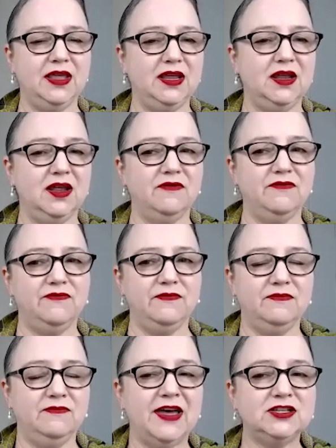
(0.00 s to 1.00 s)
and the
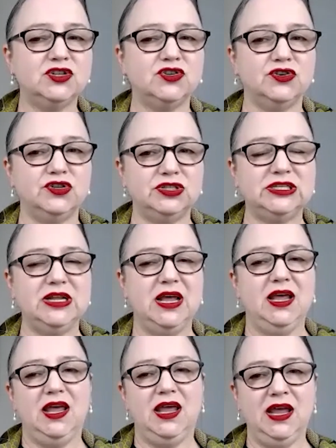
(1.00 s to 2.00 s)
investors
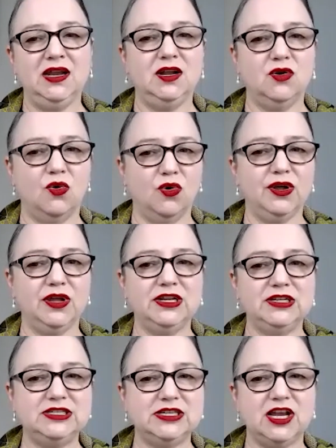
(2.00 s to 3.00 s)
in an
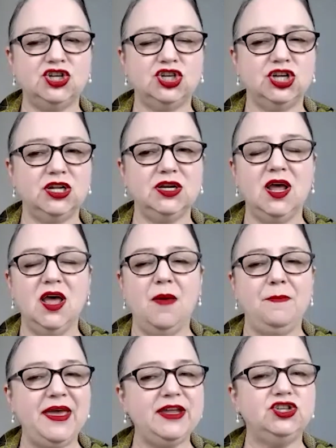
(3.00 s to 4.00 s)
organization
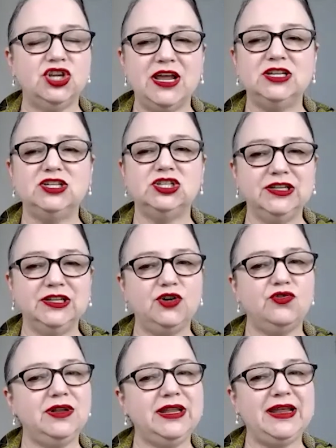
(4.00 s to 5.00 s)
may change
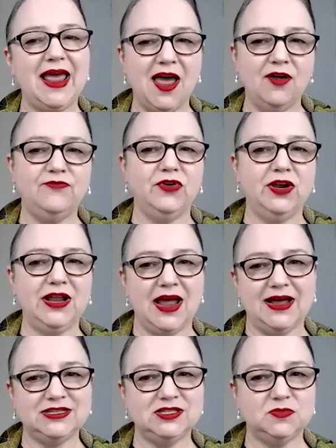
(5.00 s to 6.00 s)
literally every
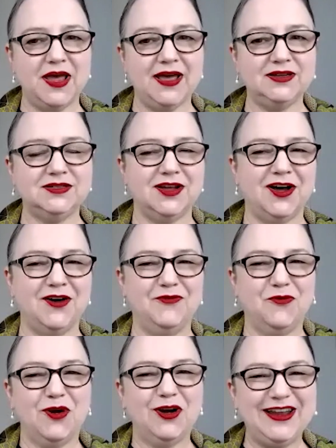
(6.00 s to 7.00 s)
aspect
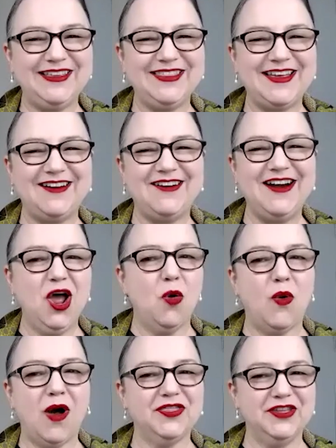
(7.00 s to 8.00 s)
of working there
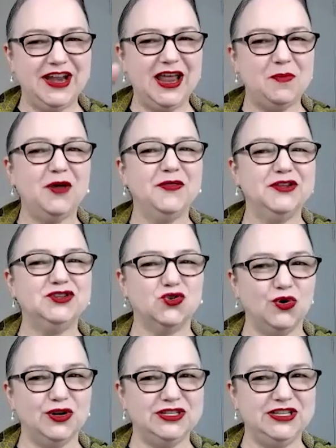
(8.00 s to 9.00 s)
while the name on the
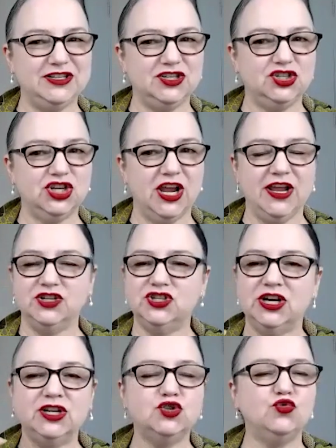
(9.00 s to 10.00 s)
door didn't
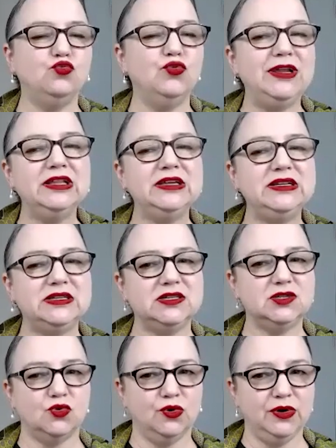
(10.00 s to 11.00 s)
change. And it's really
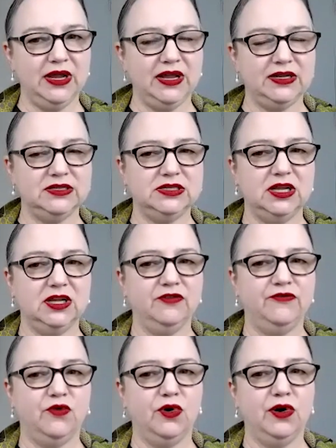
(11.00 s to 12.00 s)

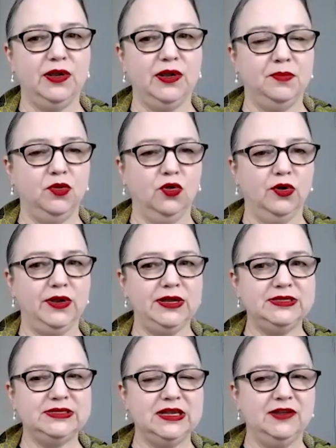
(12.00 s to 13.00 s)
disorienting for
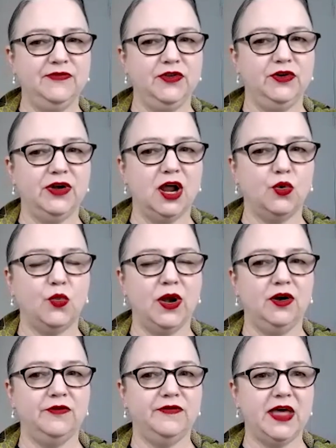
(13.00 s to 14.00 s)
employees if they're not
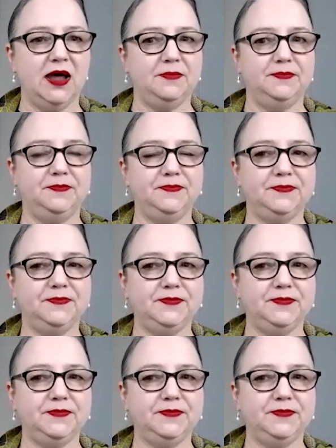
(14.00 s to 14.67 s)
aware of that.